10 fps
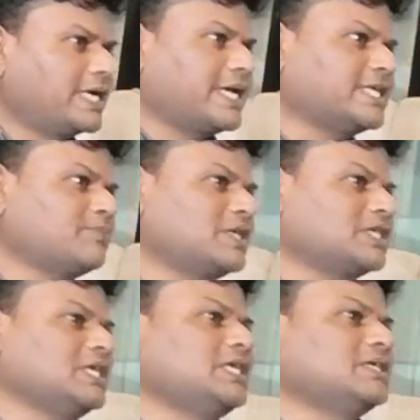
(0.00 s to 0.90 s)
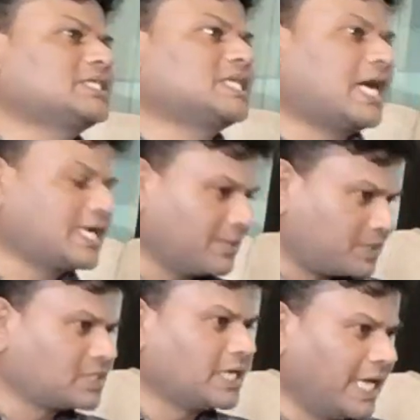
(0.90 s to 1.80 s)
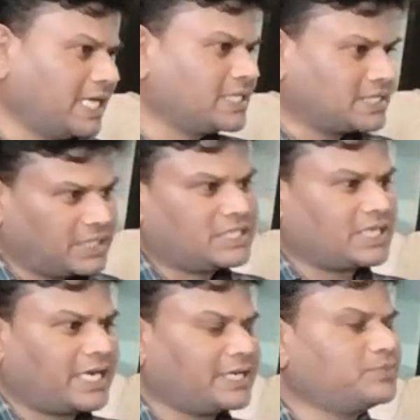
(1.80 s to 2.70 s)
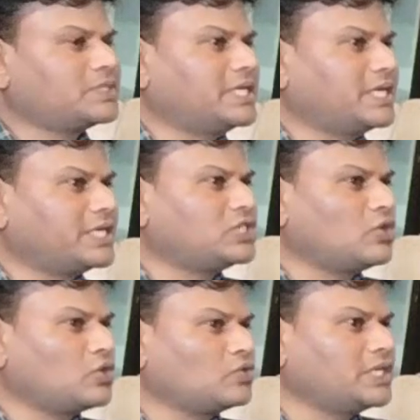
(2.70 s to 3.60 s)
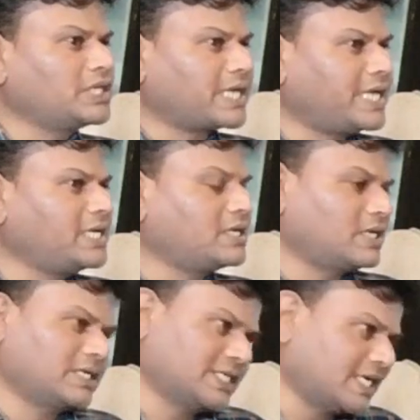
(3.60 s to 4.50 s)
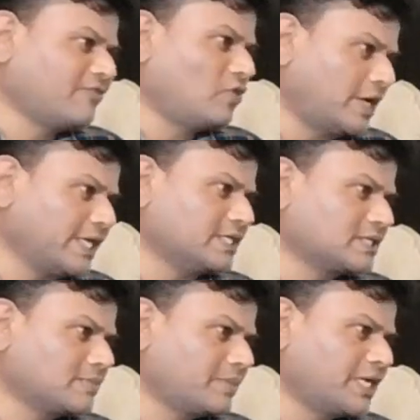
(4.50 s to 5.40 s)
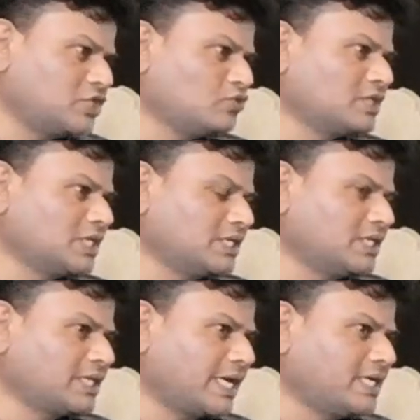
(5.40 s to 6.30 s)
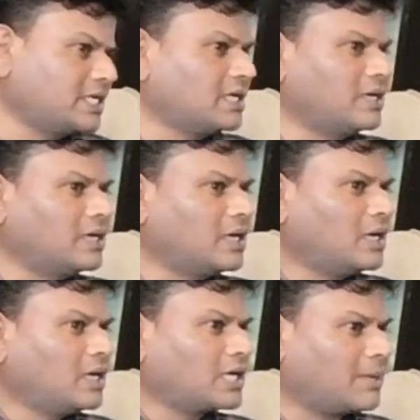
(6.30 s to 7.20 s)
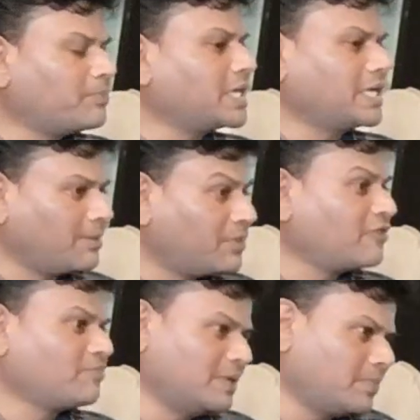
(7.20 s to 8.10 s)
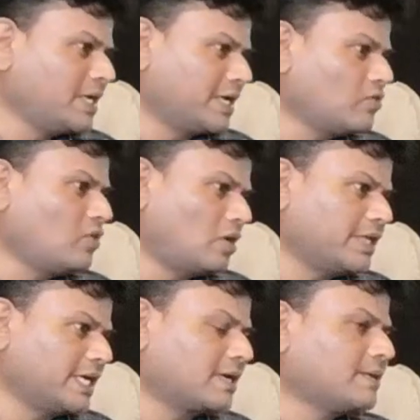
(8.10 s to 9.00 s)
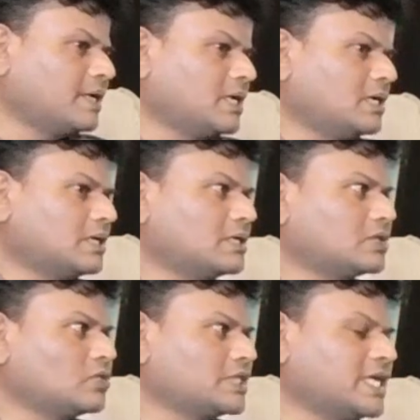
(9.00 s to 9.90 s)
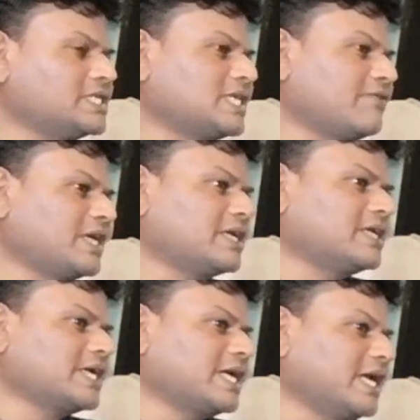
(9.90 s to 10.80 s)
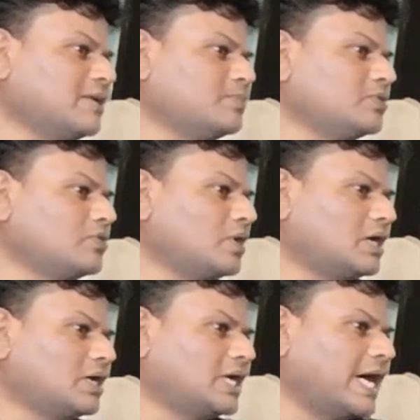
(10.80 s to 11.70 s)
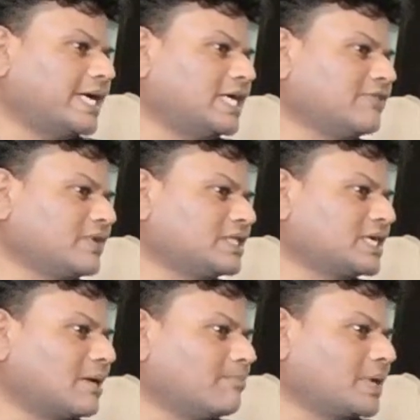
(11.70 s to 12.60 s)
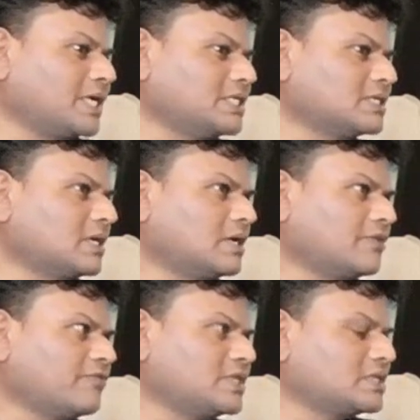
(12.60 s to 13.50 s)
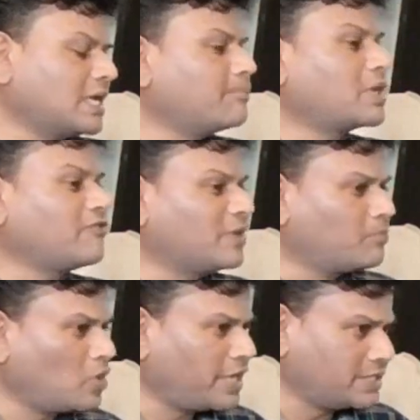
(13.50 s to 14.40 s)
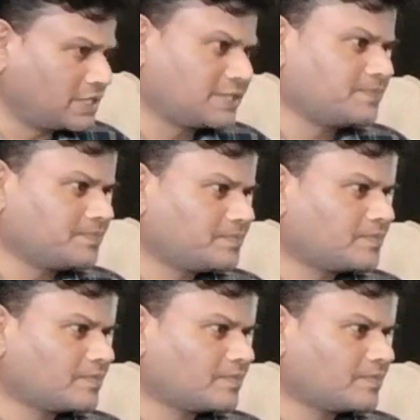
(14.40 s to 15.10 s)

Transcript: Right, especially startups, early stage startups, they reach out to the right set of audience by choosing the right company, number of people, all that. So Sales Navigator can help you identify the companies with number of employees.